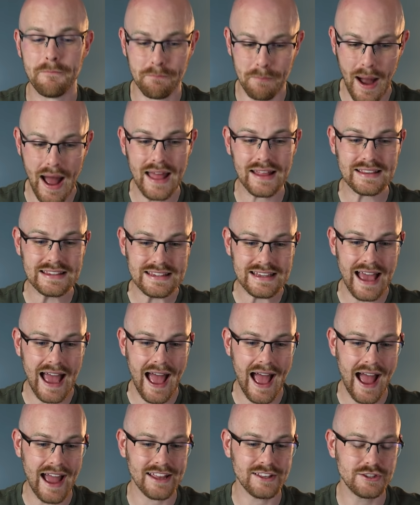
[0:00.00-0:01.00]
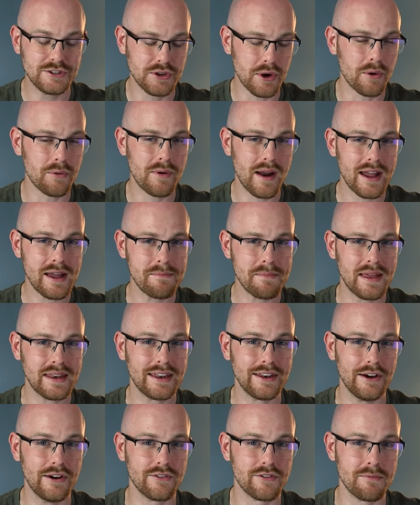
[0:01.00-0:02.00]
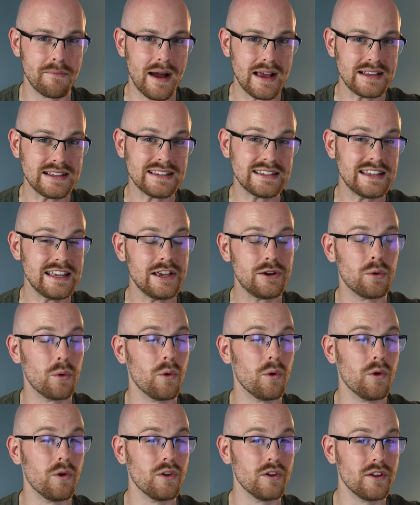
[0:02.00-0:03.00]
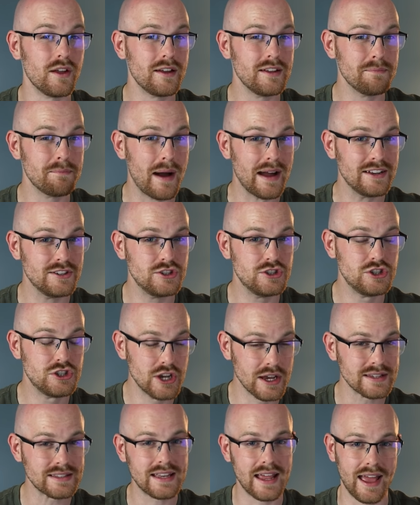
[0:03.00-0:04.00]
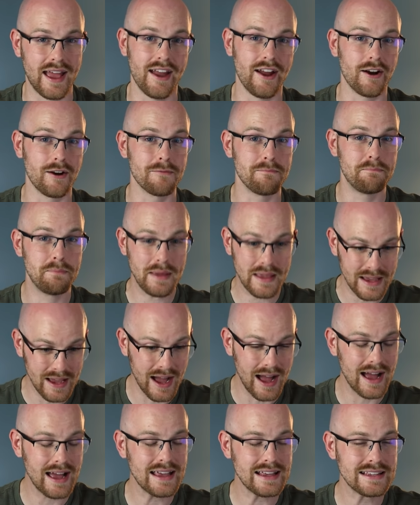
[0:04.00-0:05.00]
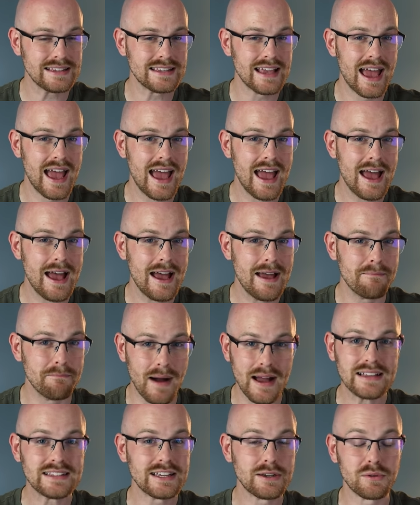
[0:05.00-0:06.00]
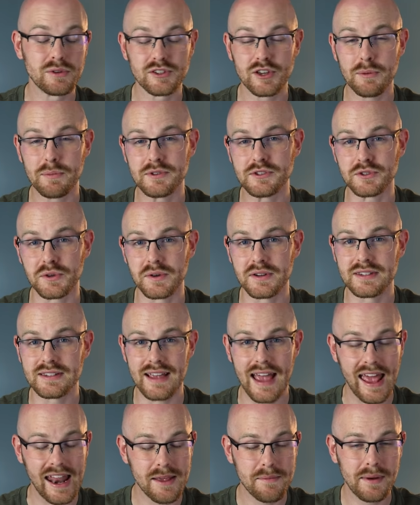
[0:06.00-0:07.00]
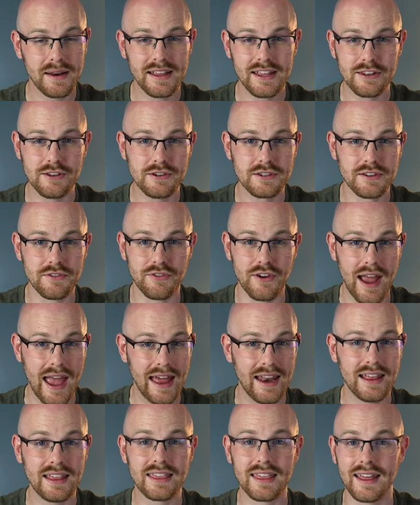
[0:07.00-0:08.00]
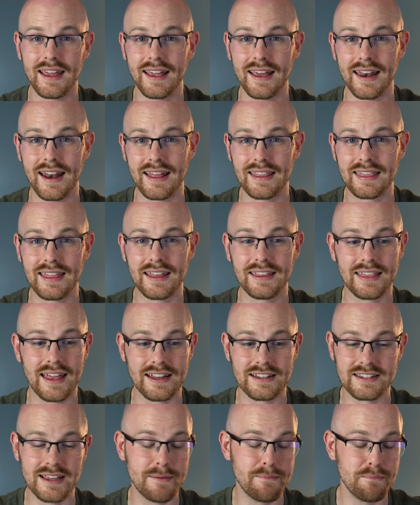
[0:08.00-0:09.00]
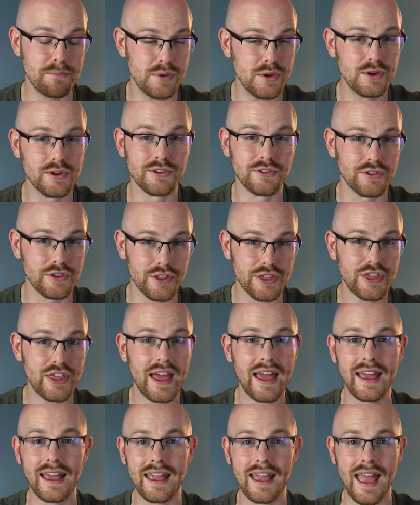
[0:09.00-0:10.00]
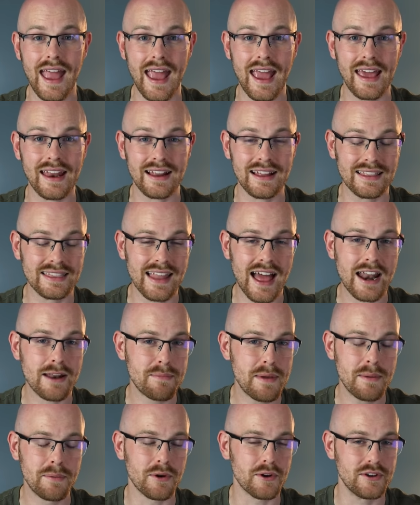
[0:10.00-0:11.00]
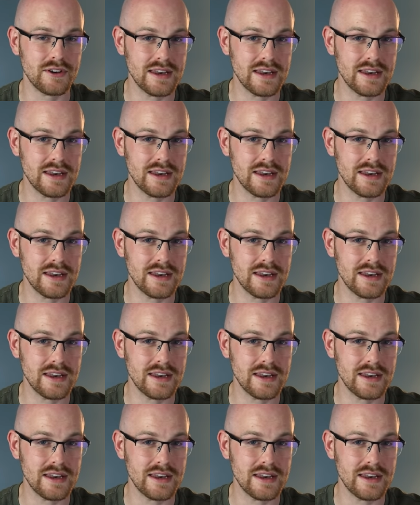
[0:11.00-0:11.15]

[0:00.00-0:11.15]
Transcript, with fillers: But I don't recommend it over MySQL by just a hair because MySQL is open source. Anybody can use it for anything. And I think that is a beautiful thing. And a lot of people are